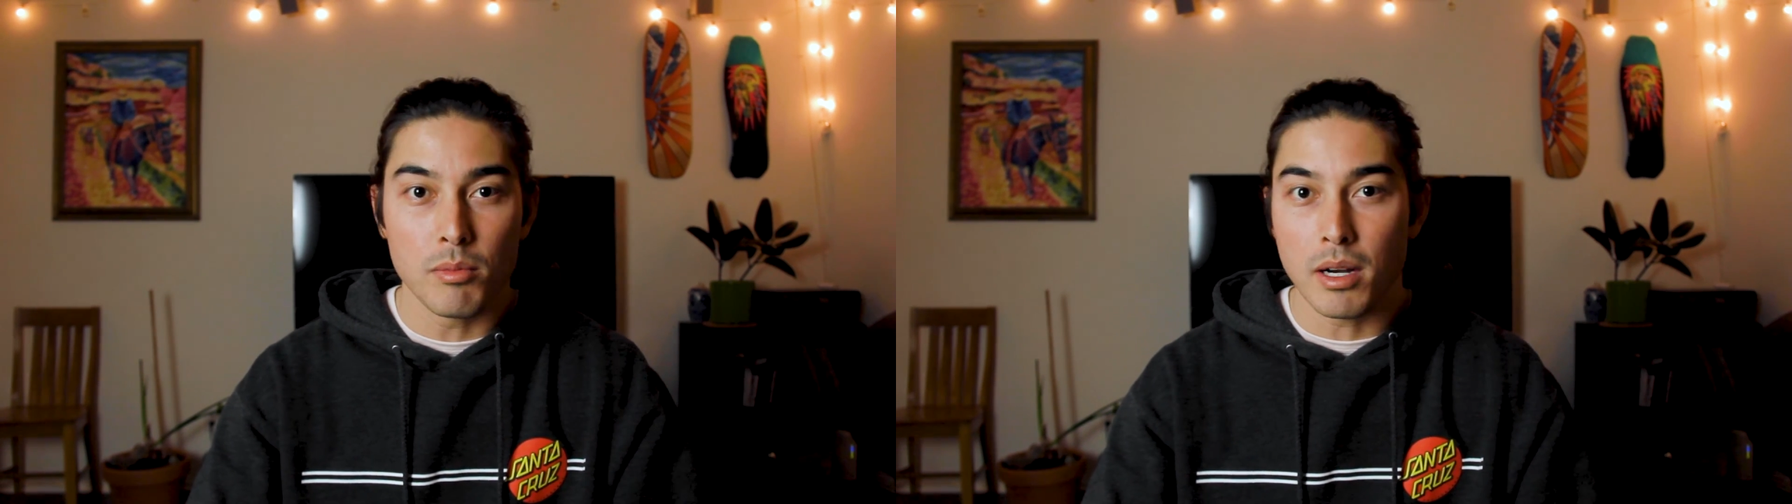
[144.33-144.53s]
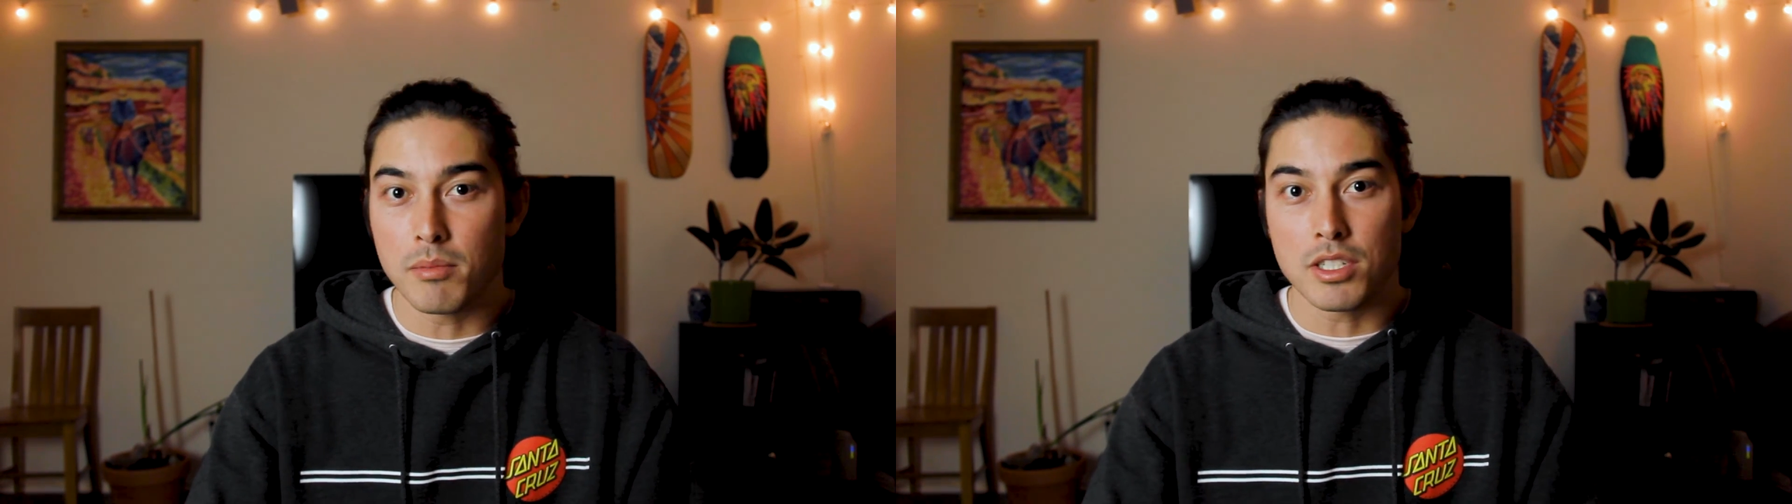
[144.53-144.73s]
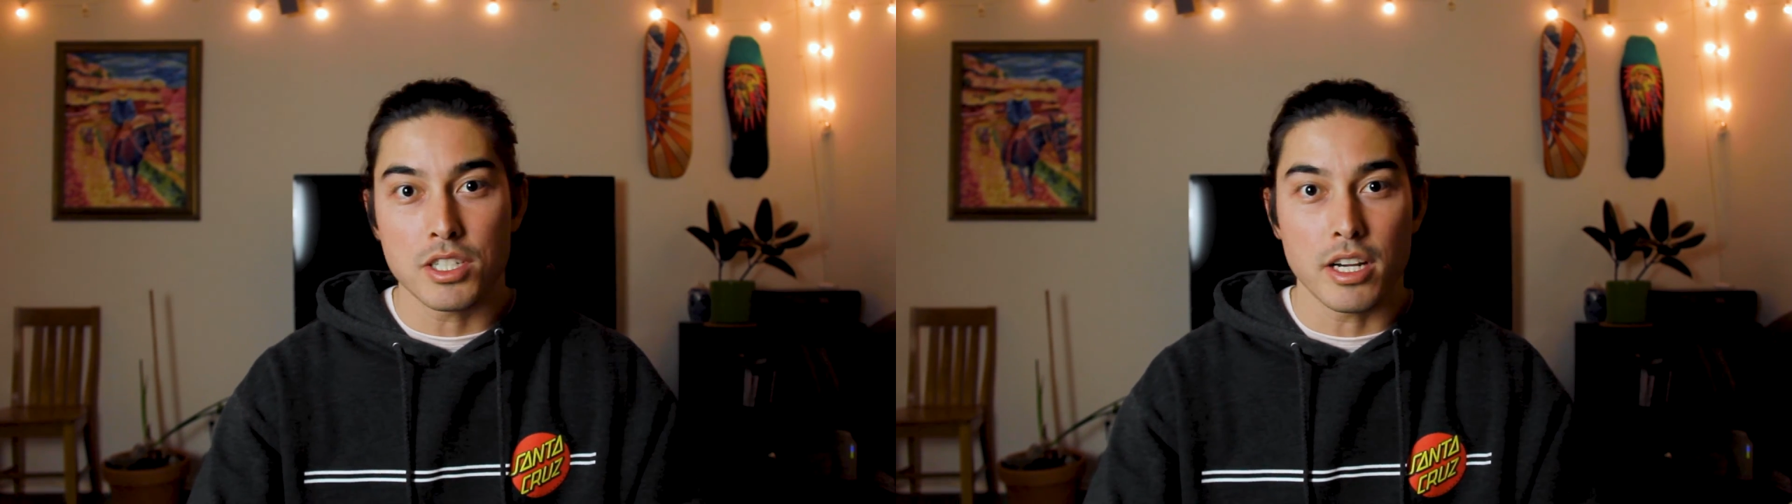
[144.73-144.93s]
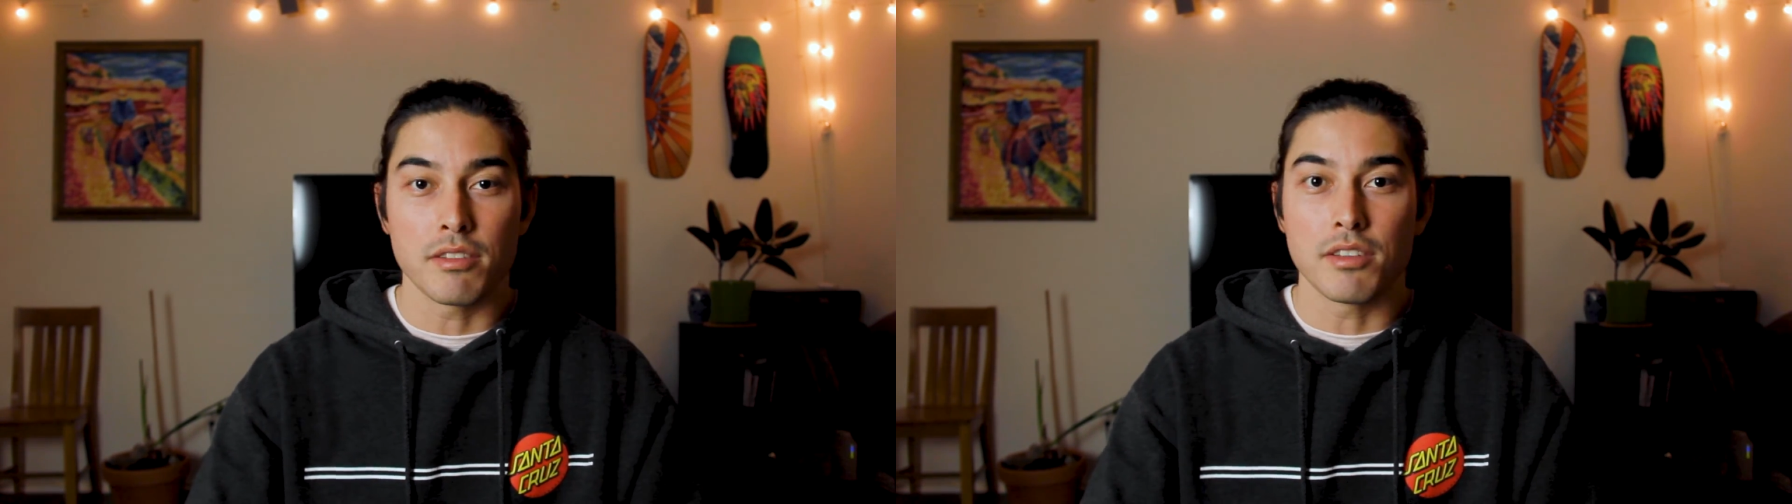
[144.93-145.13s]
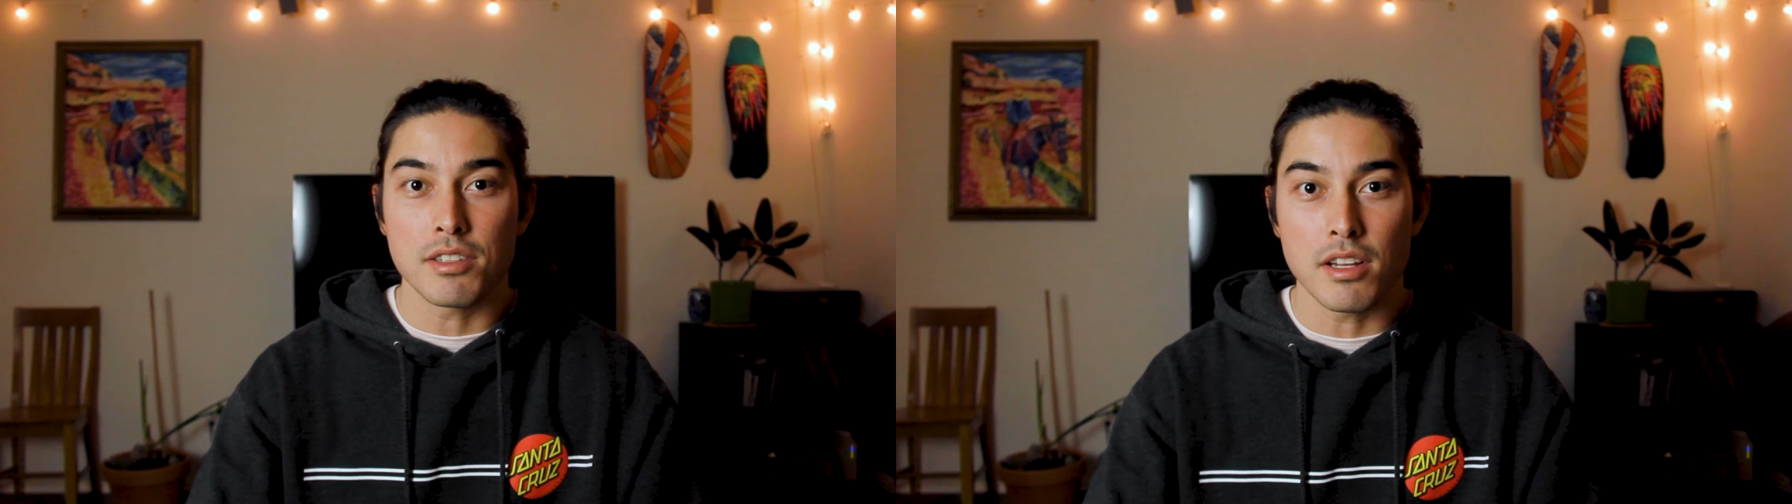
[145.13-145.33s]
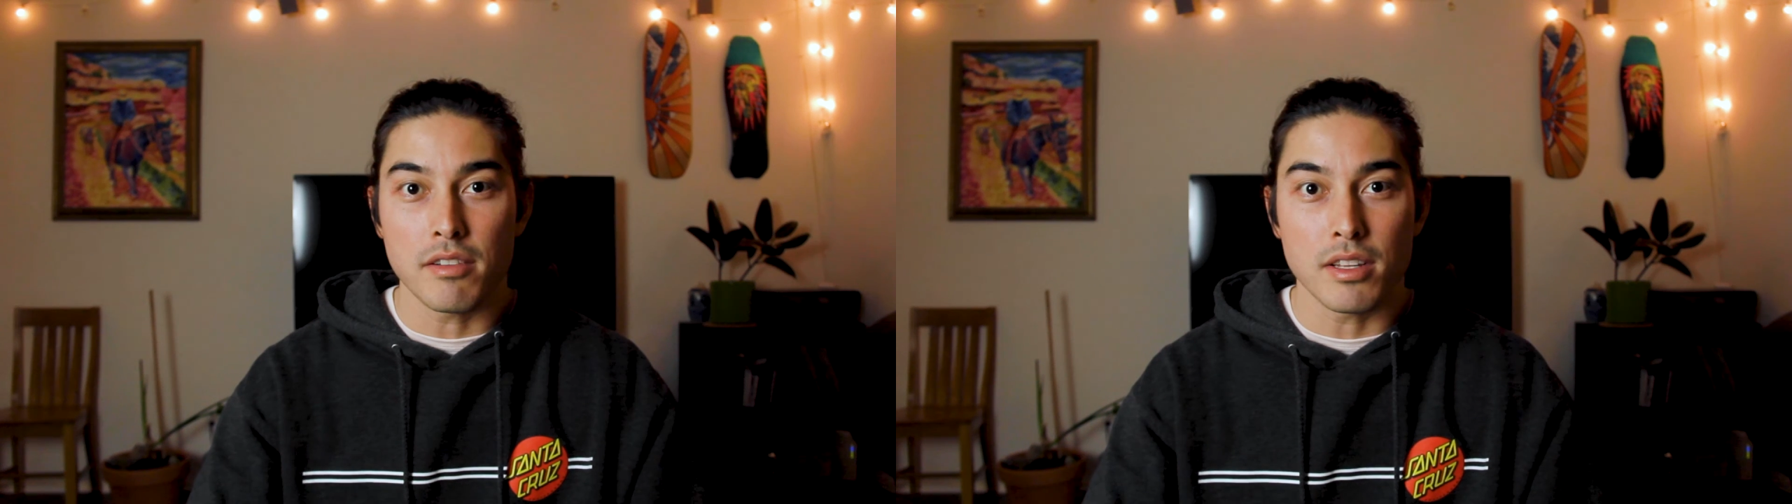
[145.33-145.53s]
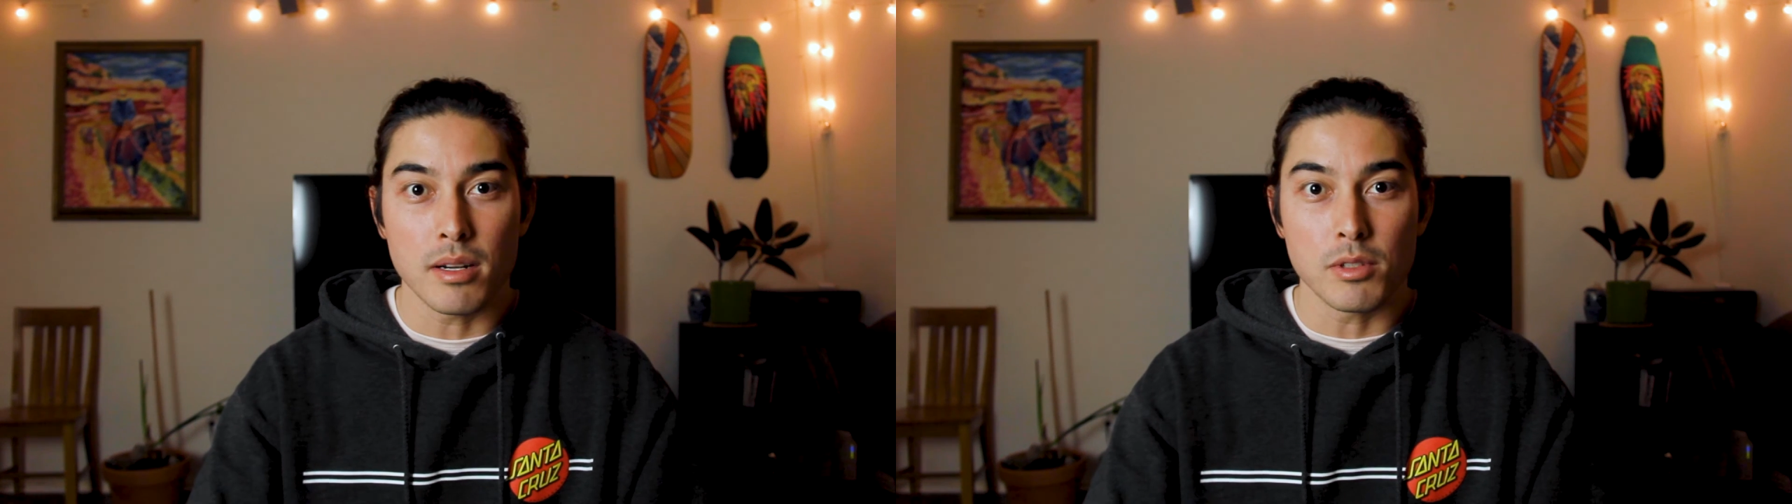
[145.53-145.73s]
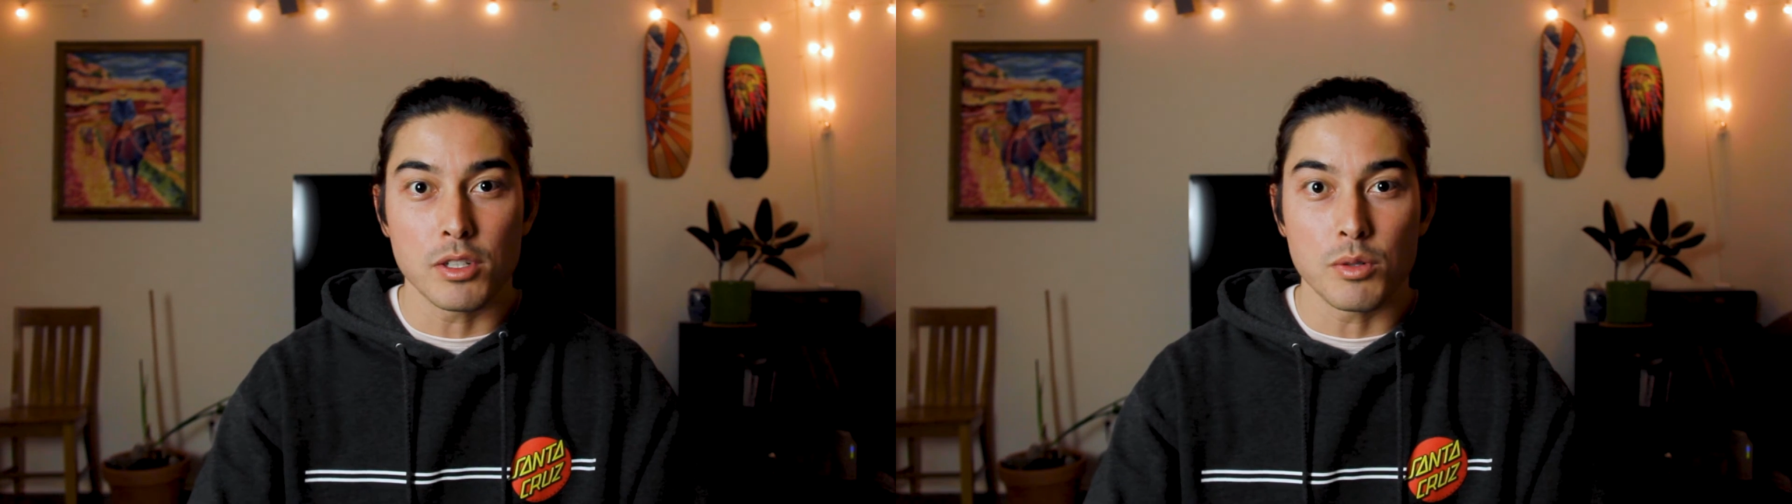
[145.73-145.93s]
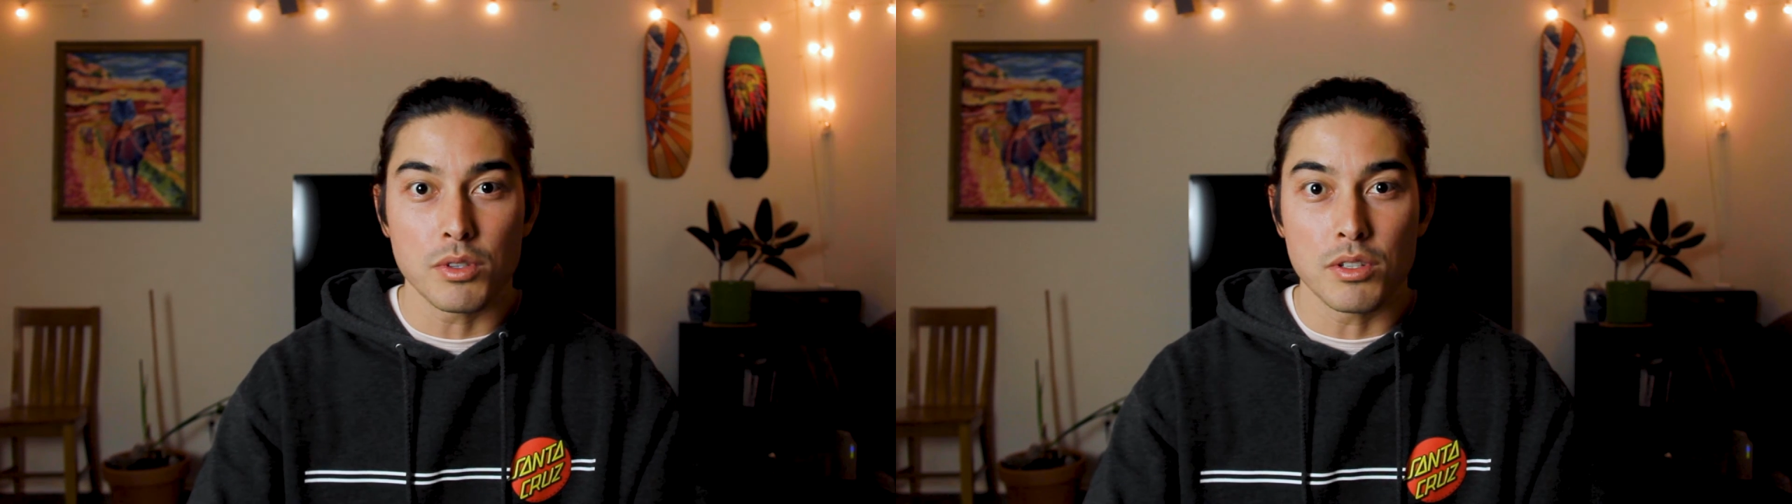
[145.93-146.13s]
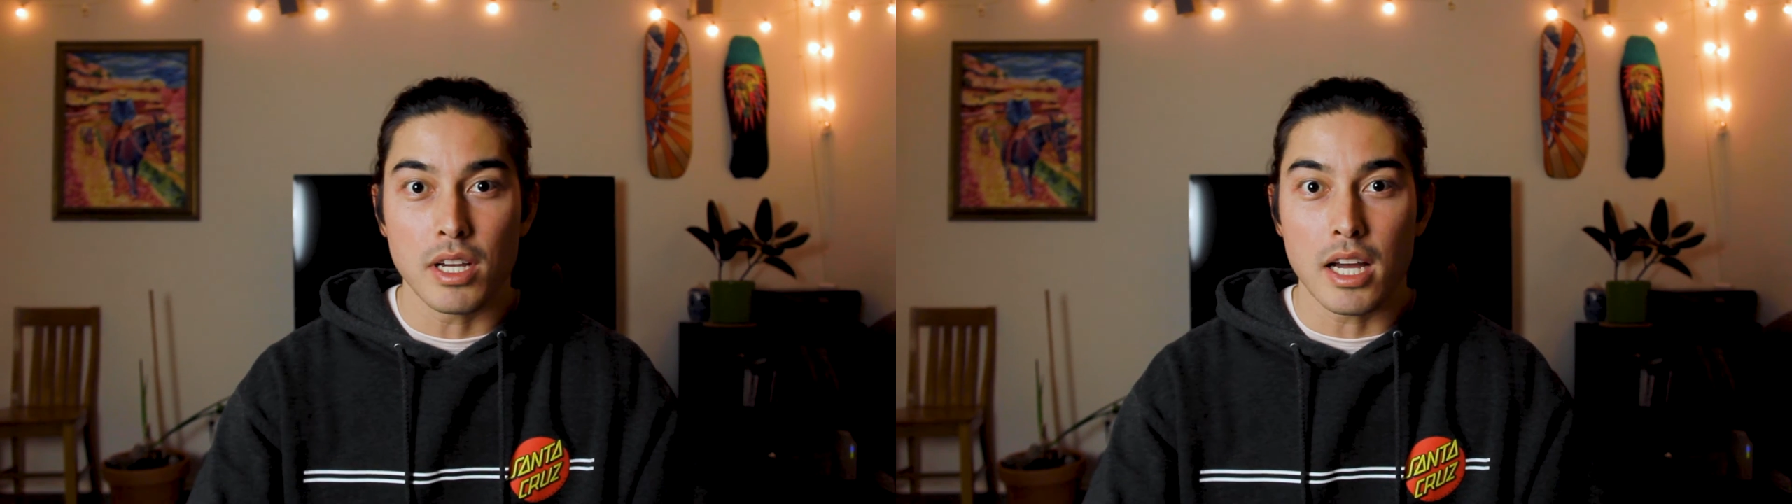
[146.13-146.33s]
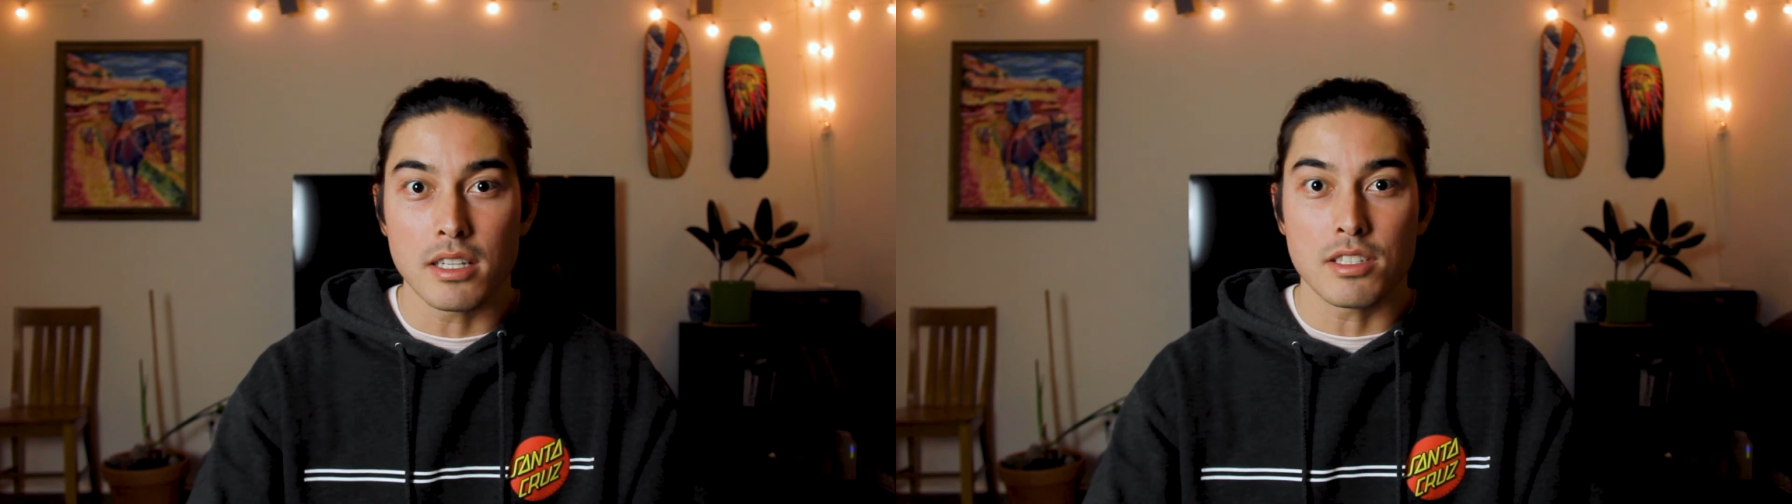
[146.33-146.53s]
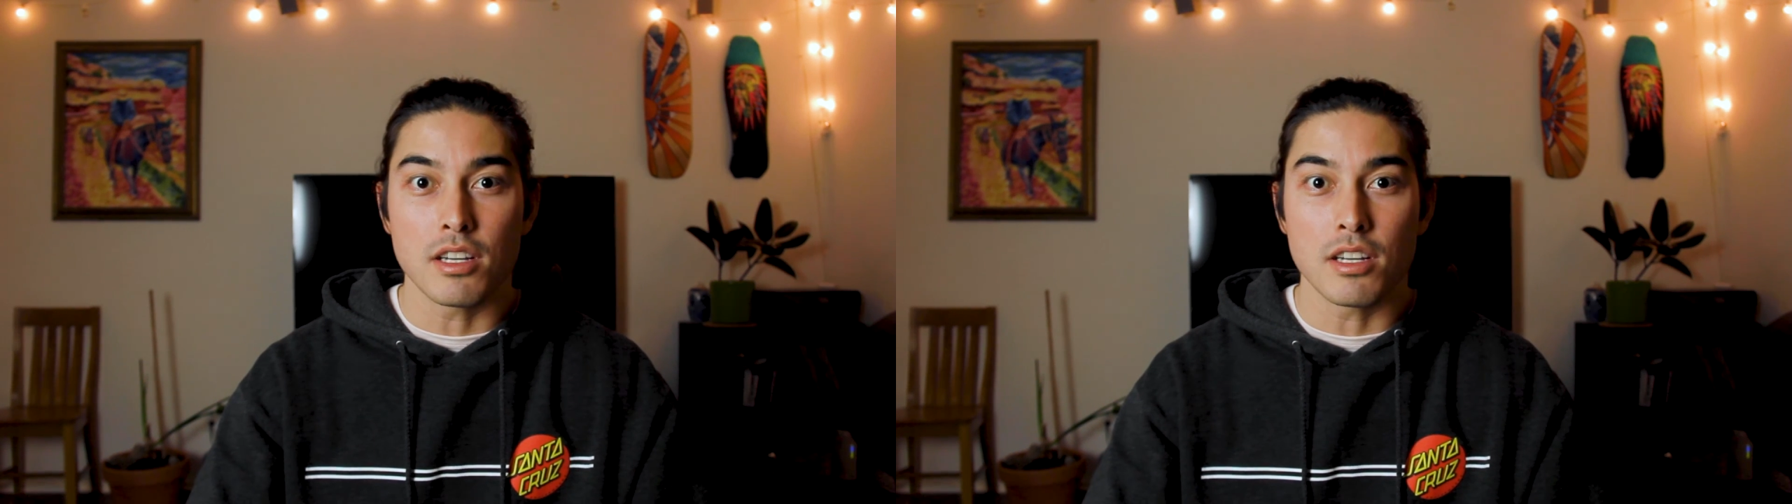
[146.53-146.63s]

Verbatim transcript: but I'm just sharing the stuff that I'm learning with you guys.